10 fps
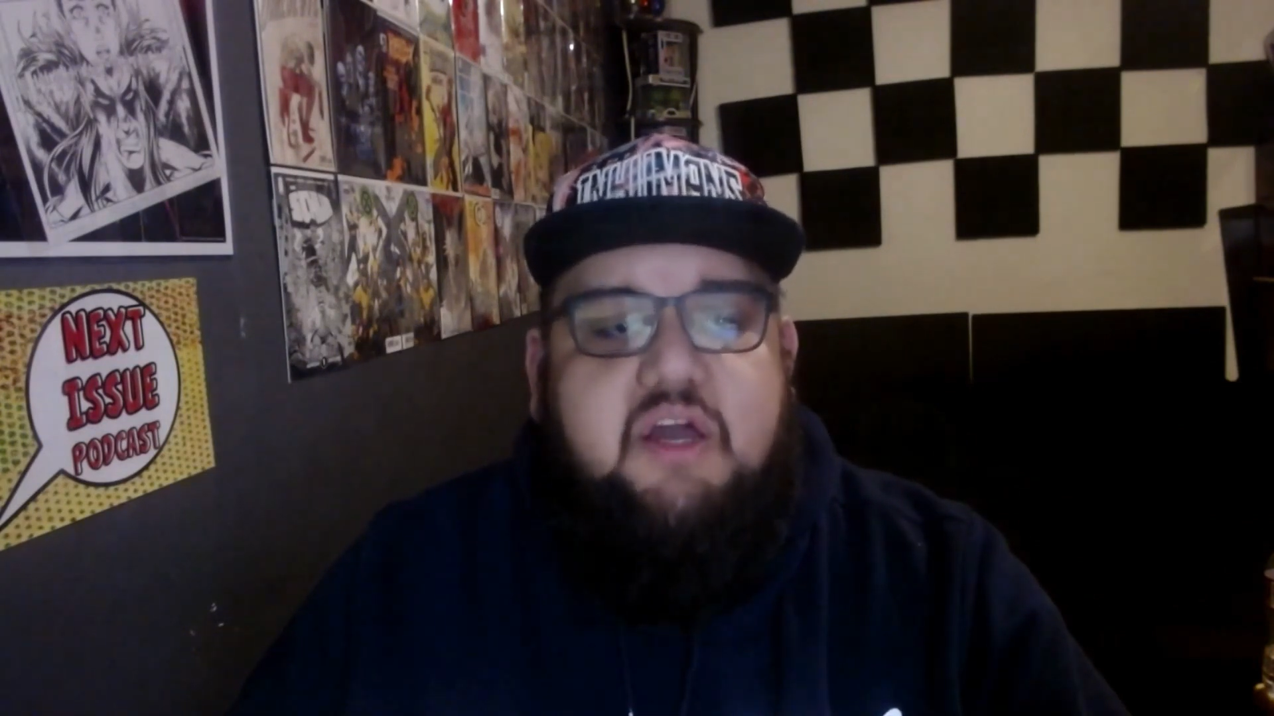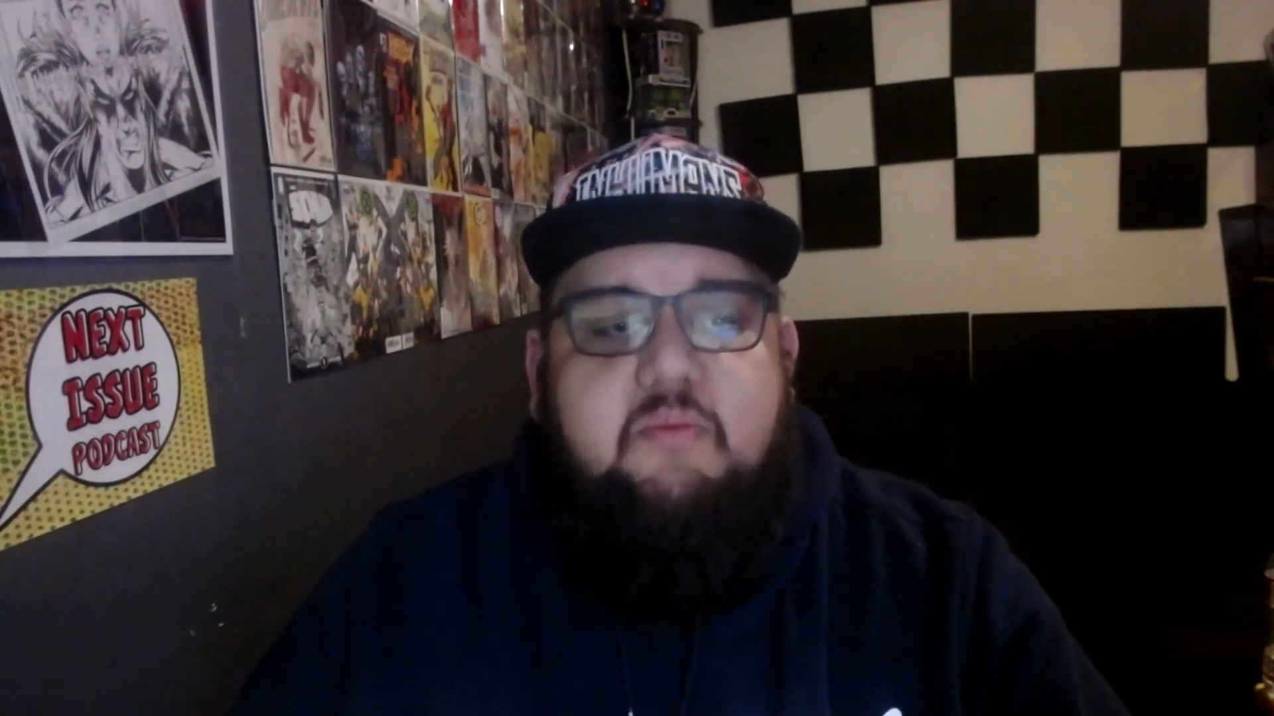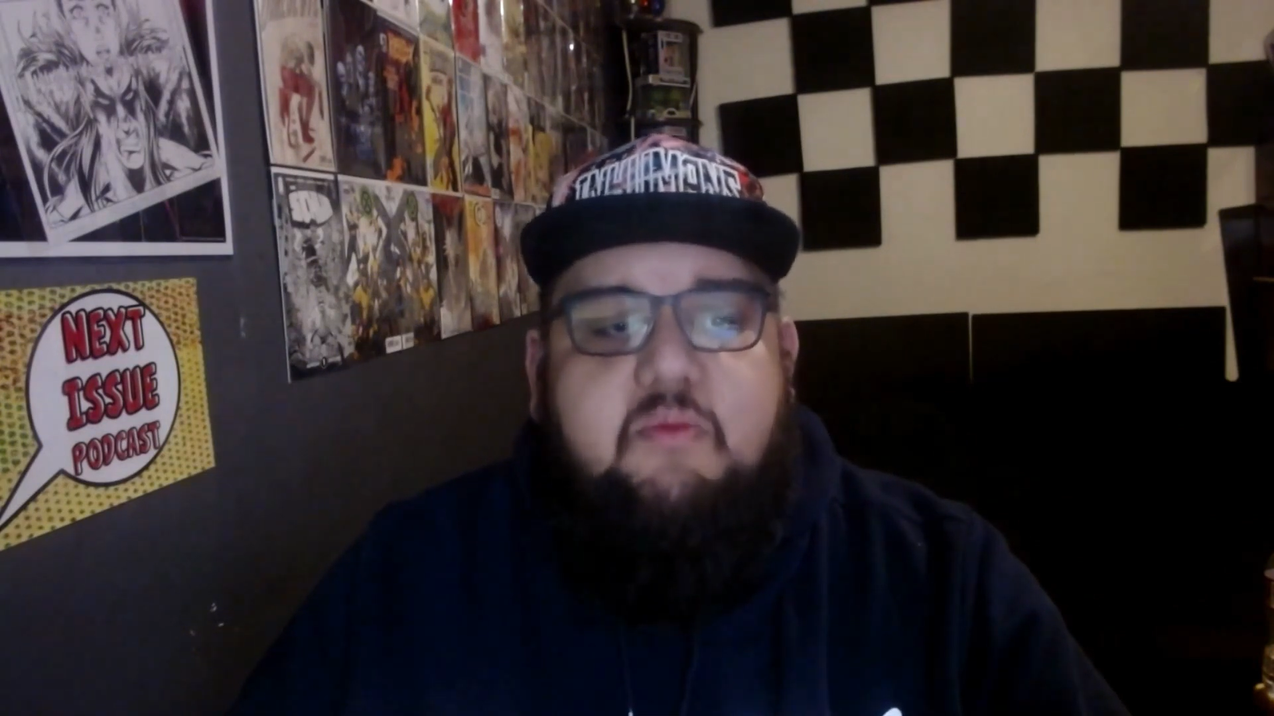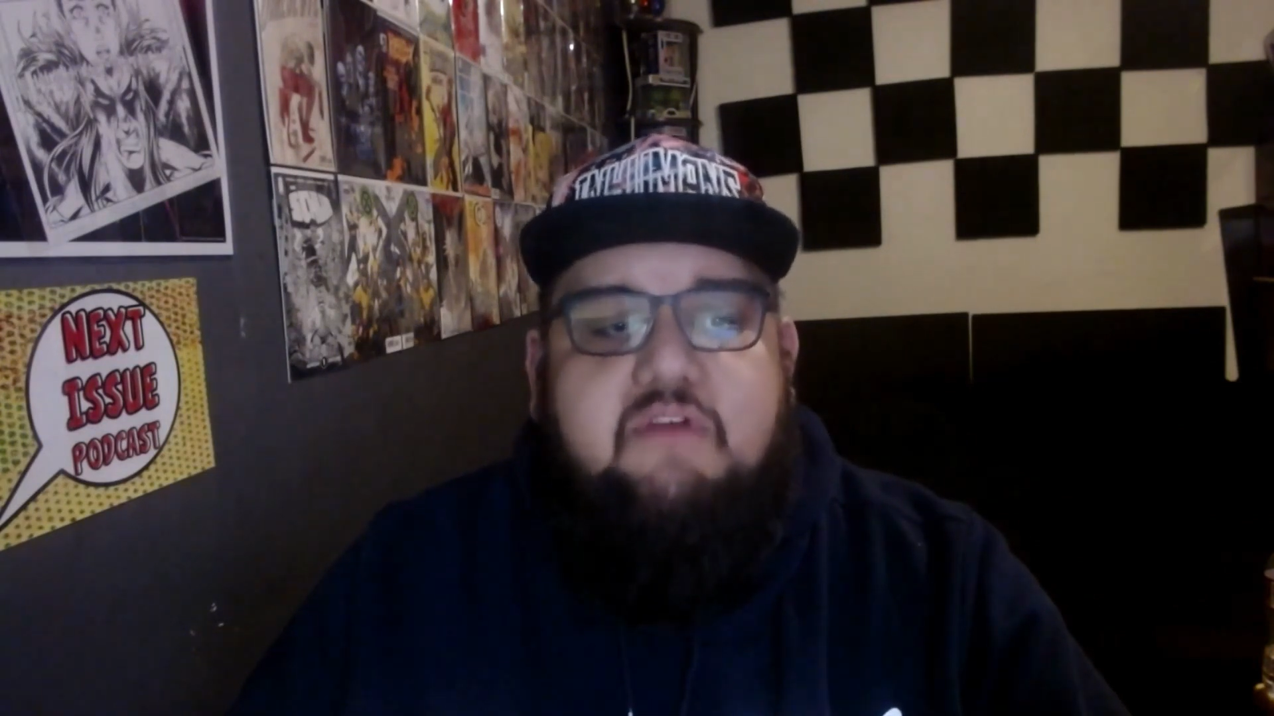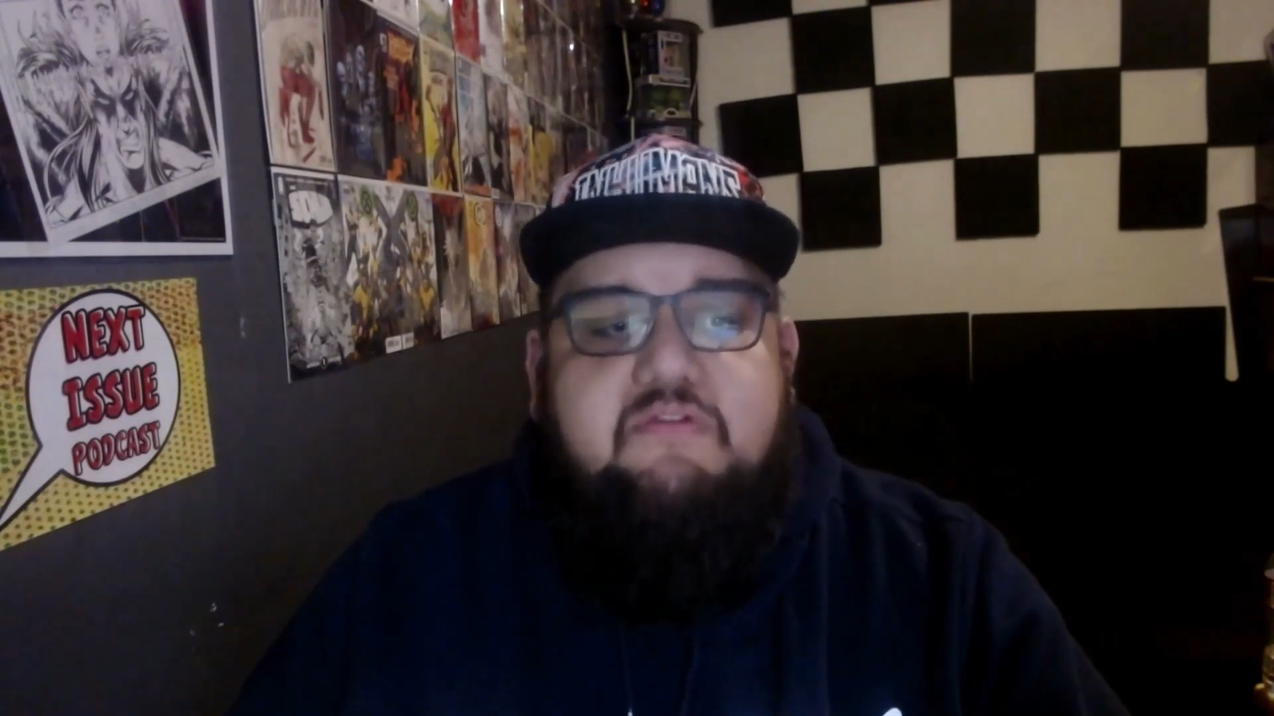
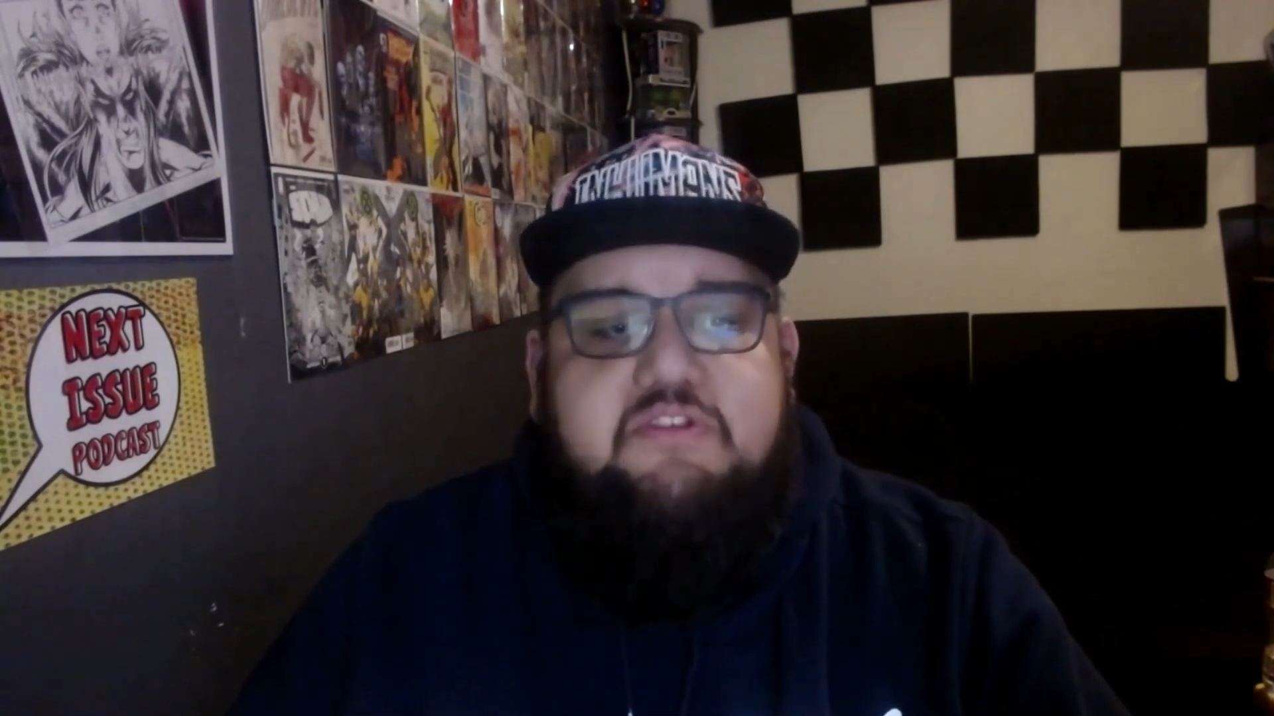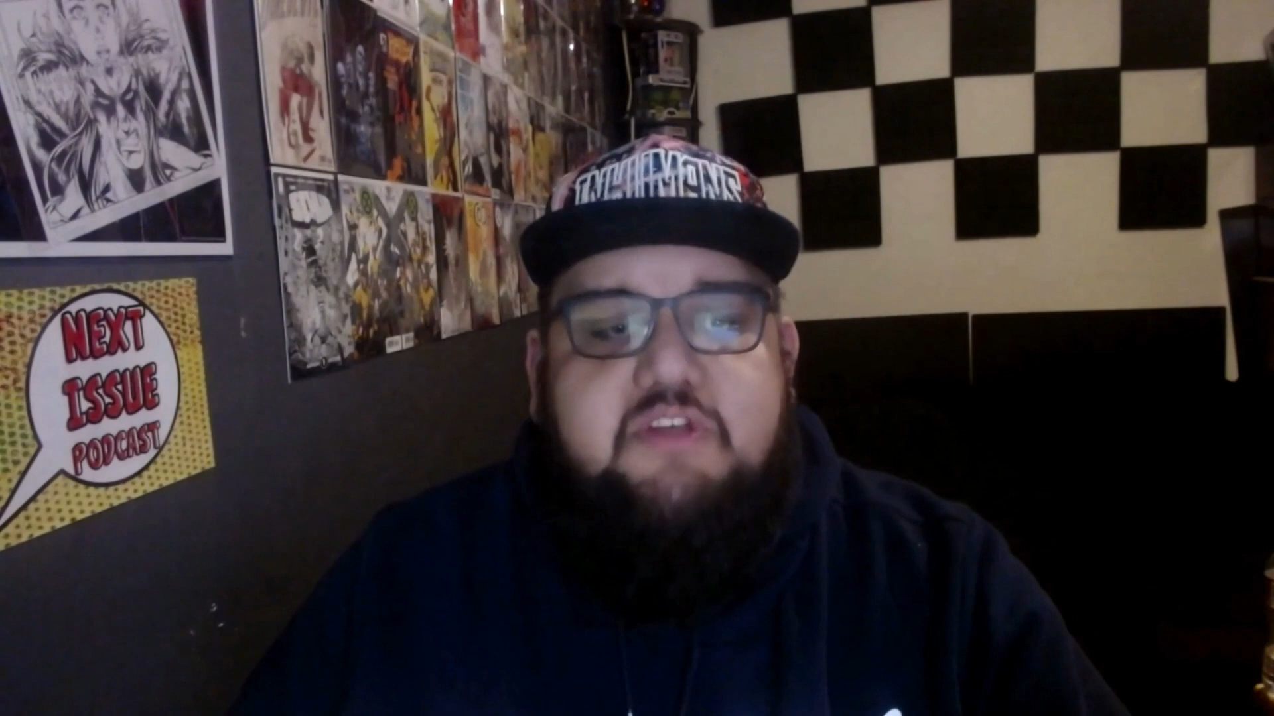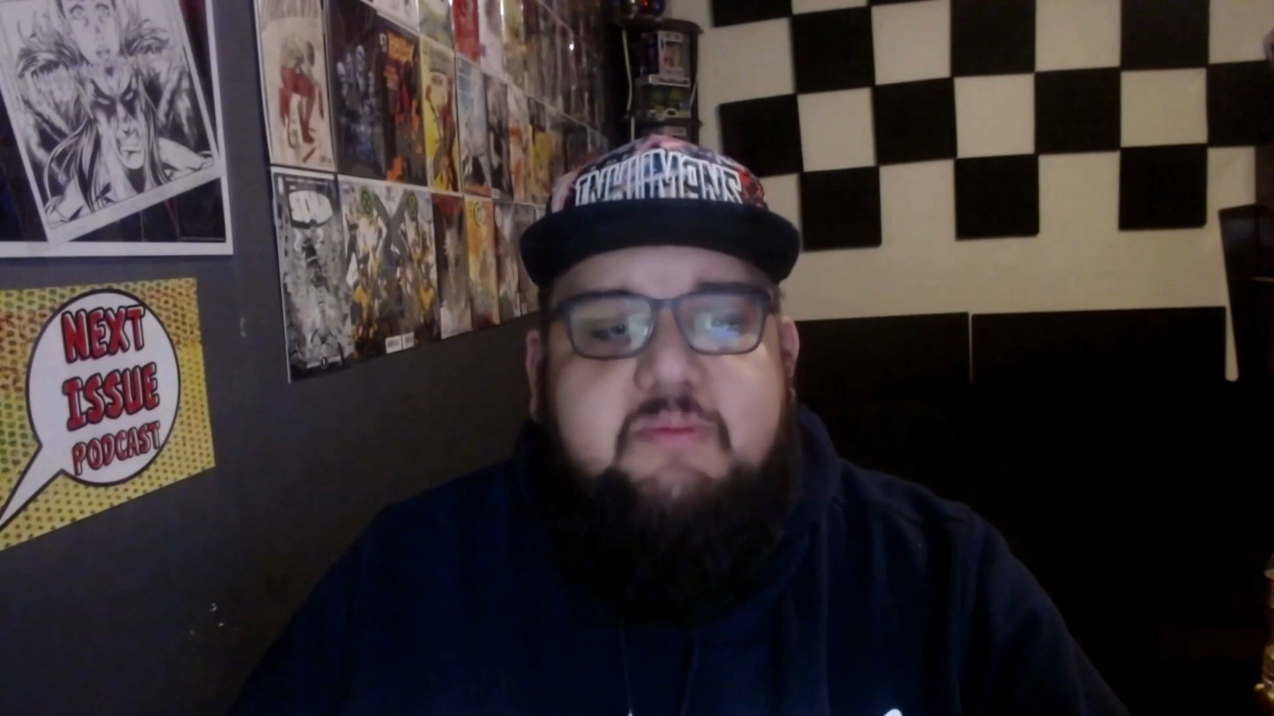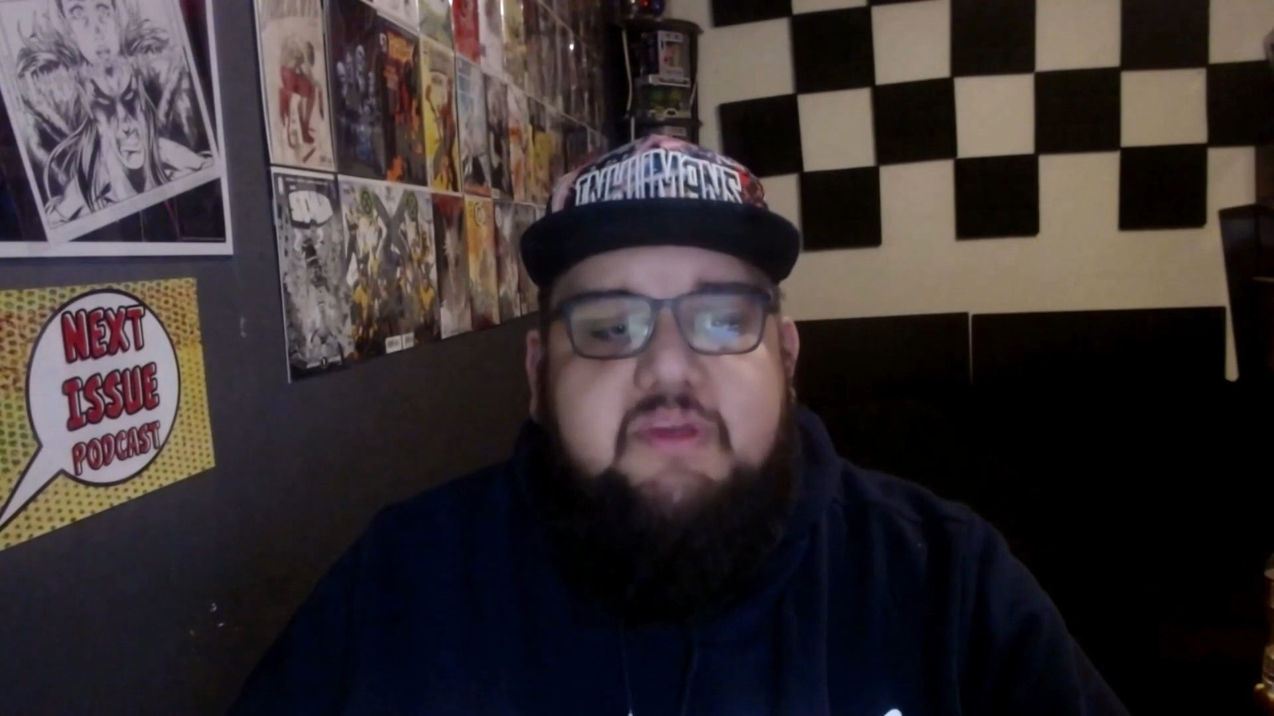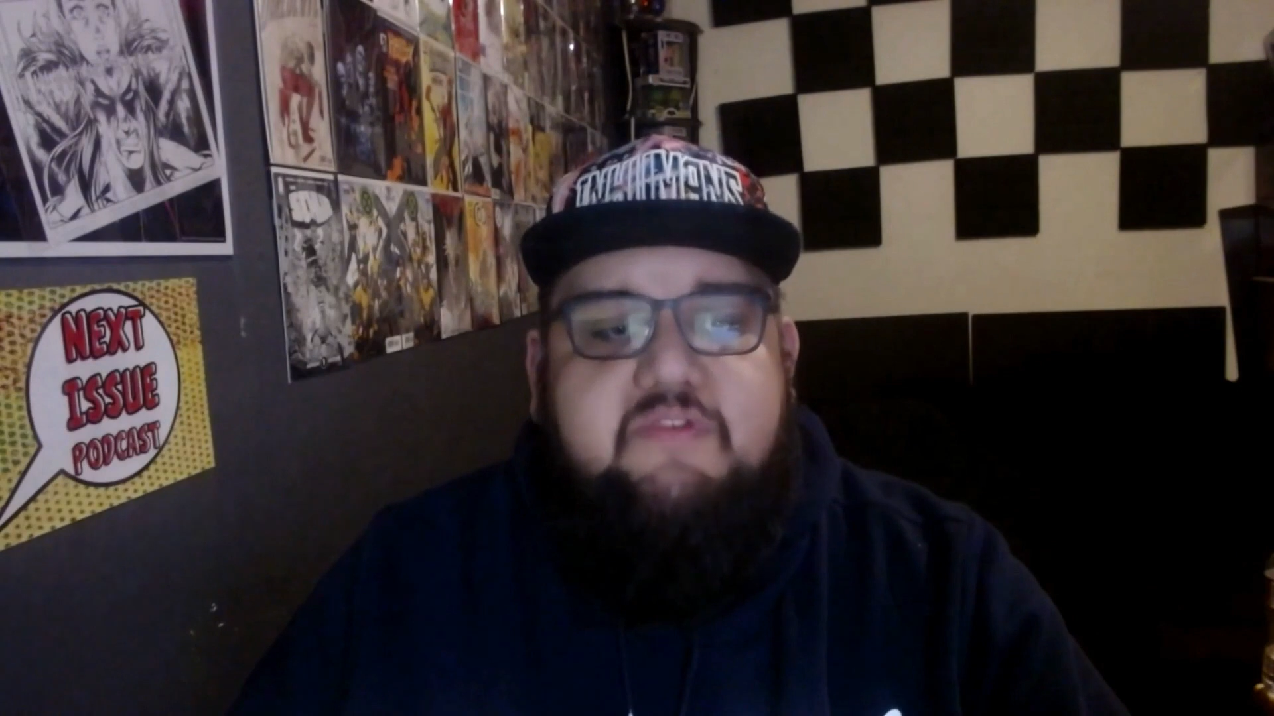Marvel
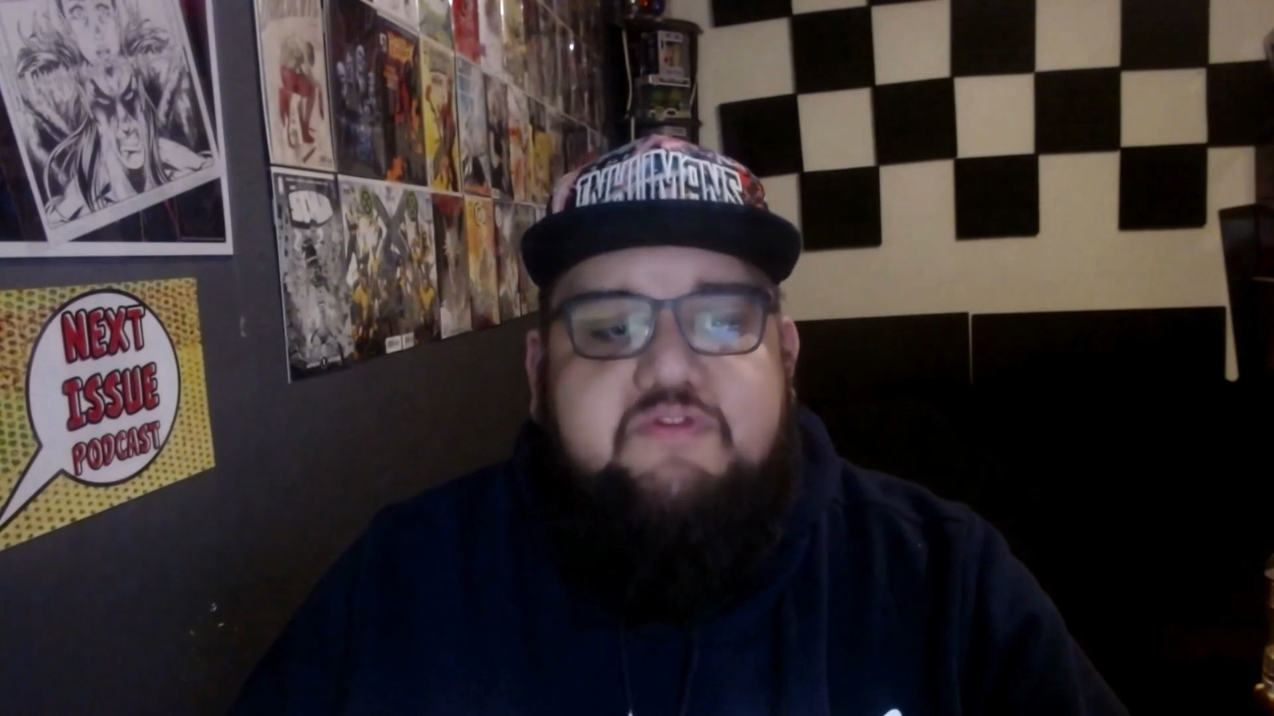Zombie of